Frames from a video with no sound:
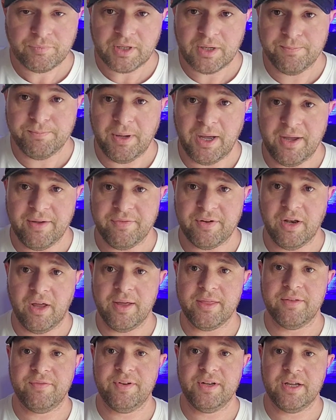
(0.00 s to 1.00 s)
But if you
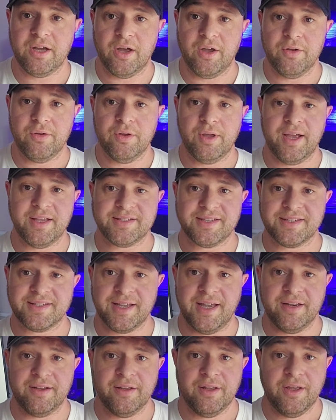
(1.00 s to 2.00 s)
like the video, as I
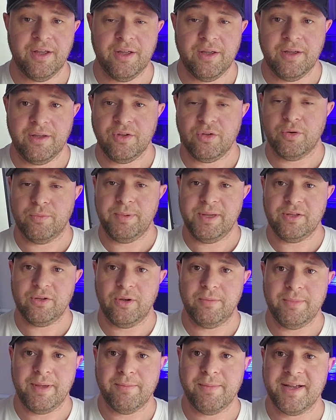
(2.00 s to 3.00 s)
said, you'll be
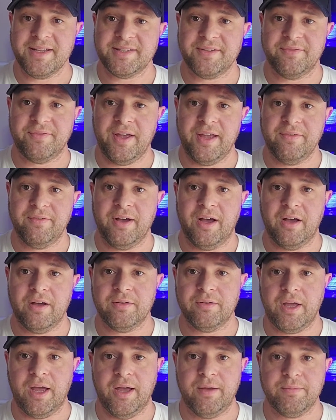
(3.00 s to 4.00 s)
doing me a massive favor.
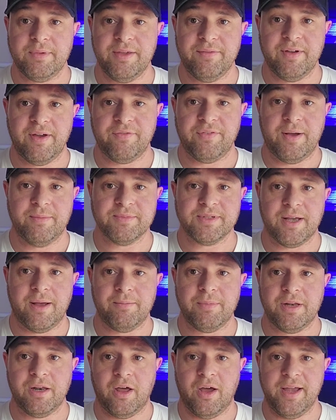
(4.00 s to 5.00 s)
Um, give it a thumbs up,
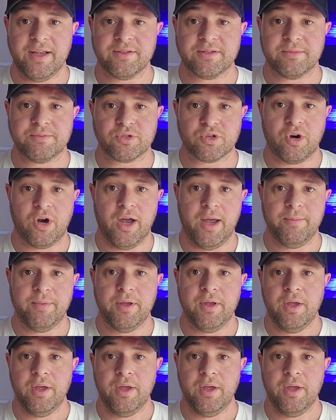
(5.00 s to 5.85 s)
like, subscribe,